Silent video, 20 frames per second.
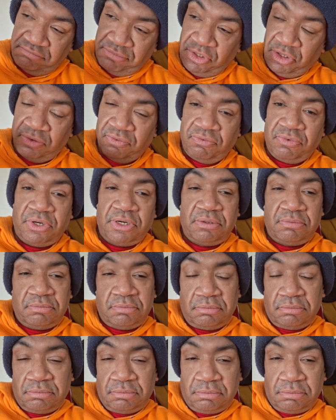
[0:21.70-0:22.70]
corrupt
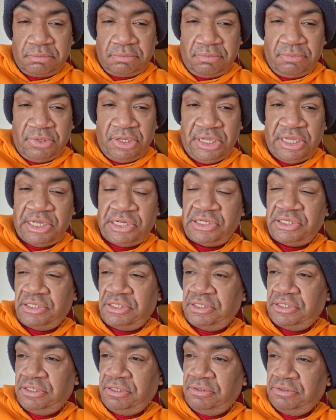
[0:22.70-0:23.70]

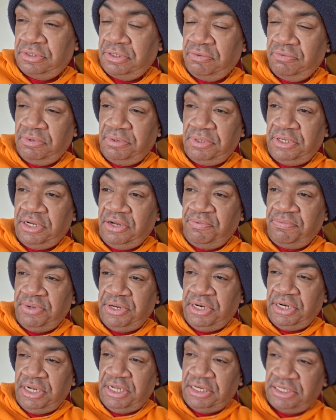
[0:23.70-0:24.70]
agents and those corrupt
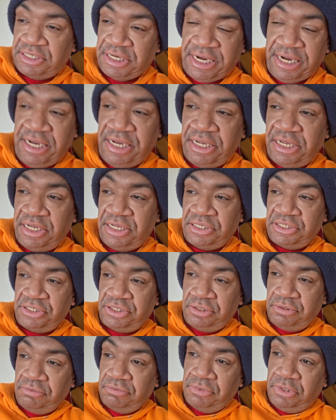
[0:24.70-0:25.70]
government and they tie
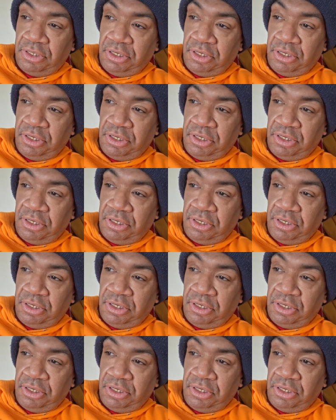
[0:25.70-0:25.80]
against you.